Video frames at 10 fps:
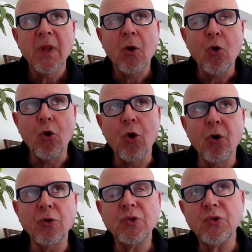
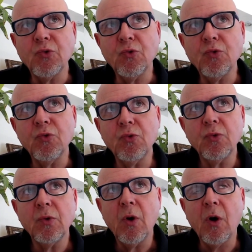learn to
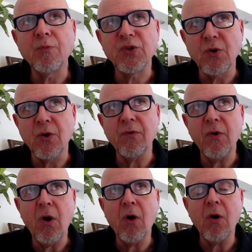observe
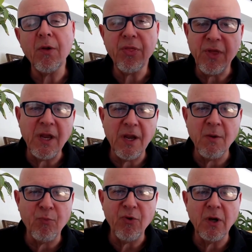our
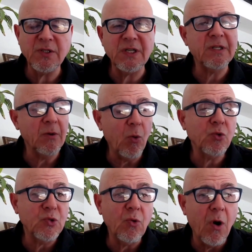thinking process,
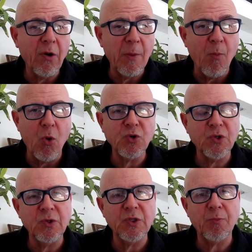also our
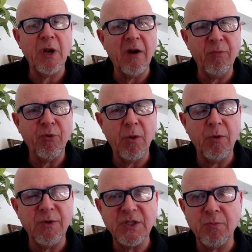emotions, but I've
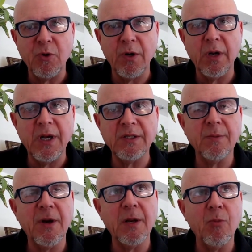probably spoken less
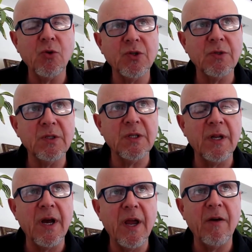about emotions
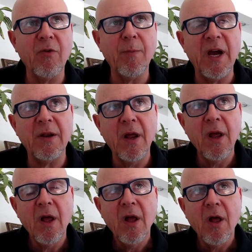than I have about
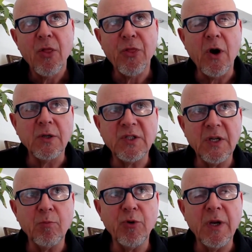thoughts
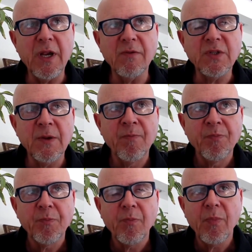and
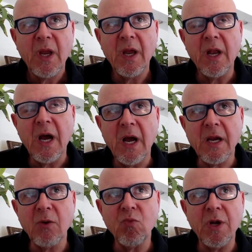beliefs. And how
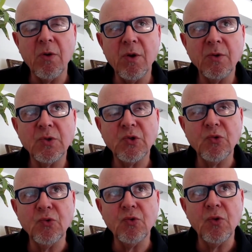can we learn
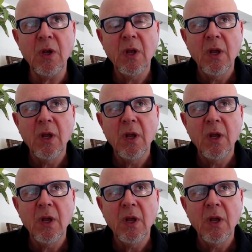to